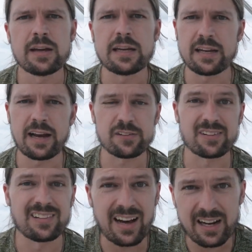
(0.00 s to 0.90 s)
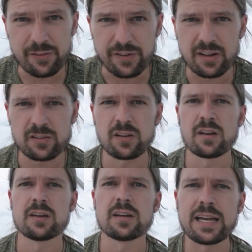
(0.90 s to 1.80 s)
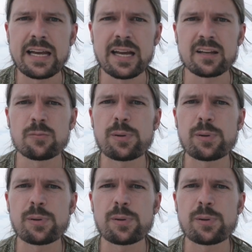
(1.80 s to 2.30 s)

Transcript: It has a lot of it and